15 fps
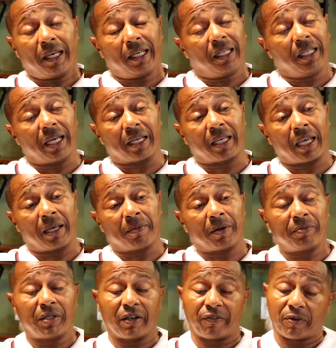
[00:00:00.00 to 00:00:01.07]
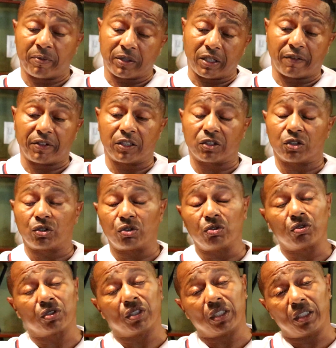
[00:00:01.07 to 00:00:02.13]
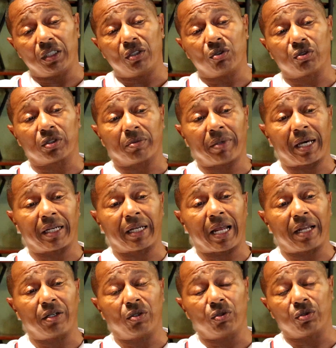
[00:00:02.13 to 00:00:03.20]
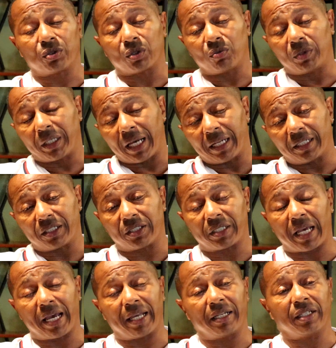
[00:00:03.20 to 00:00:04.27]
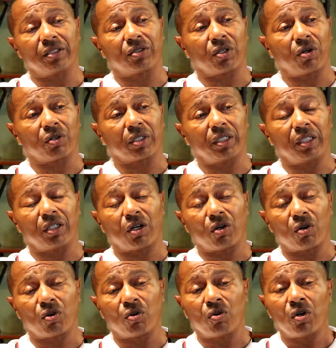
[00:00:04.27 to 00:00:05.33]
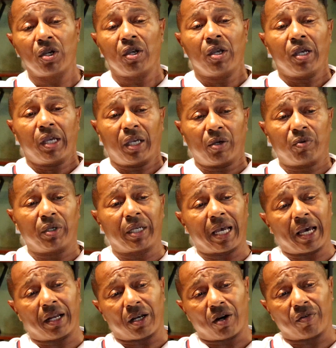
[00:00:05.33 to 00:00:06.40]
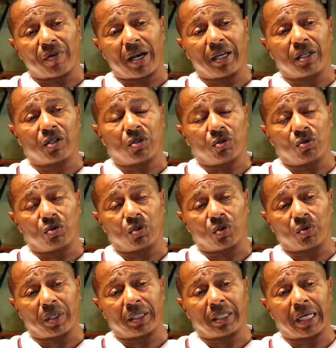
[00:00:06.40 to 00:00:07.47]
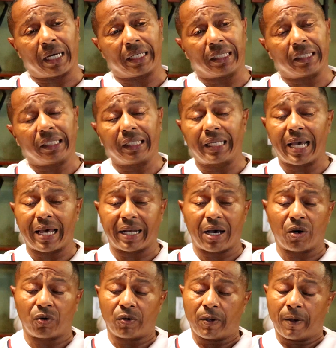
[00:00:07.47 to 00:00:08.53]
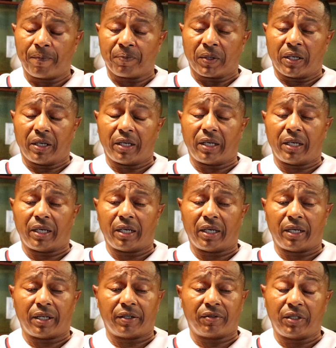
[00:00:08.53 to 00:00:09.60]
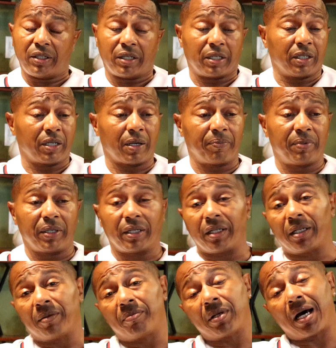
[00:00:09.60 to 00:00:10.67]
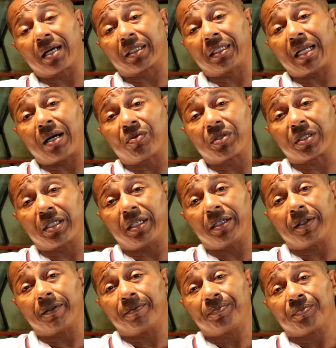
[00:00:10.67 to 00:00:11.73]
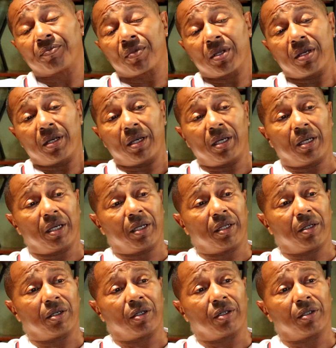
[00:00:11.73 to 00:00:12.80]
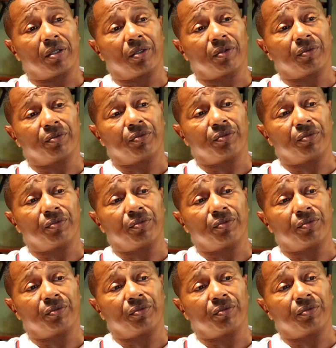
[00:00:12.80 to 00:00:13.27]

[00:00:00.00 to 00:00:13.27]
And he had came up there from another institution and he knew somebody that I knew. So we got to chatting and talking in the hole and we got all right, cool, or whatnot. And he got out, and he ended up being in the block that I was in, and uh,